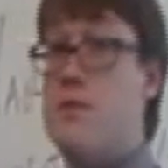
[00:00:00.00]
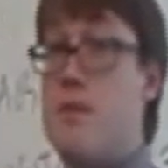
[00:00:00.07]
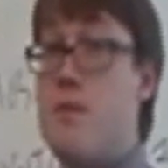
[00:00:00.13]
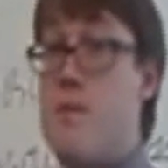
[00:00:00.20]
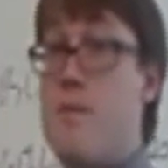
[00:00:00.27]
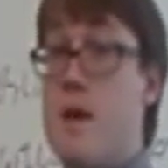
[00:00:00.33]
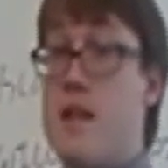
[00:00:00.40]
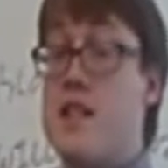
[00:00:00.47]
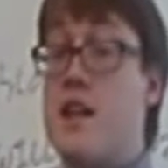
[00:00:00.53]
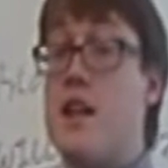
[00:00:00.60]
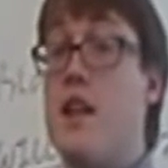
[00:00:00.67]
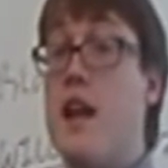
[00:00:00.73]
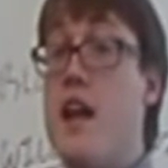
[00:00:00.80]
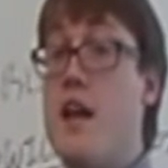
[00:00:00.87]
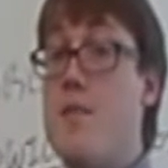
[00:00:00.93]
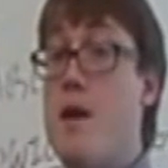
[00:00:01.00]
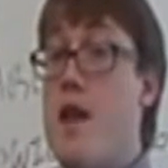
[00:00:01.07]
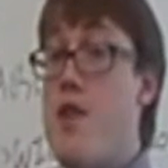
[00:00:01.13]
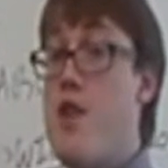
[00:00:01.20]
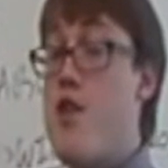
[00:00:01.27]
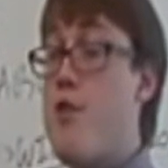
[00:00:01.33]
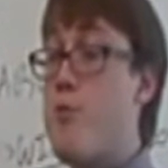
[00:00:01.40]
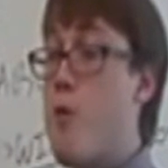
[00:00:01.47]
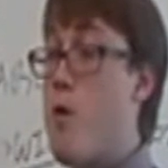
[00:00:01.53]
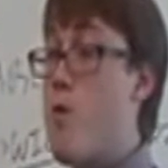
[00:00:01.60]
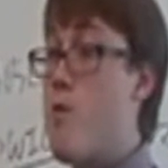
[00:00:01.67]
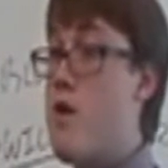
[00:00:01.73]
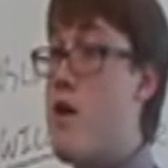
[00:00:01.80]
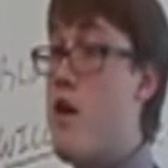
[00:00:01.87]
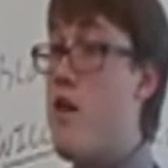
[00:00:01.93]
makes a claim on the
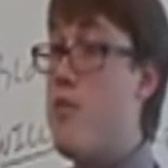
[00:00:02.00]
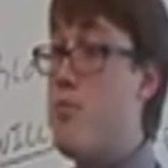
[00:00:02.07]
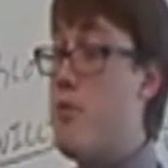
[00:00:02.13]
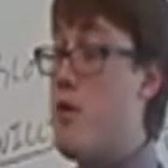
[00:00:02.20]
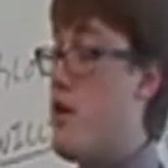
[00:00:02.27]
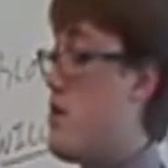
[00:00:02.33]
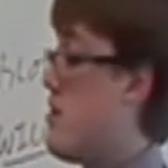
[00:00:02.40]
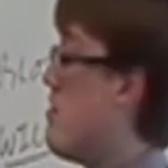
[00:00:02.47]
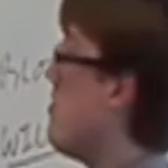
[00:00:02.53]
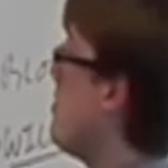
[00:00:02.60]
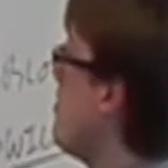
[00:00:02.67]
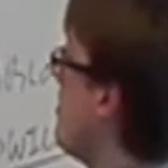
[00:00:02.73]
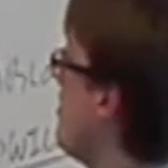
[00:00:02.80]
throne of Britain.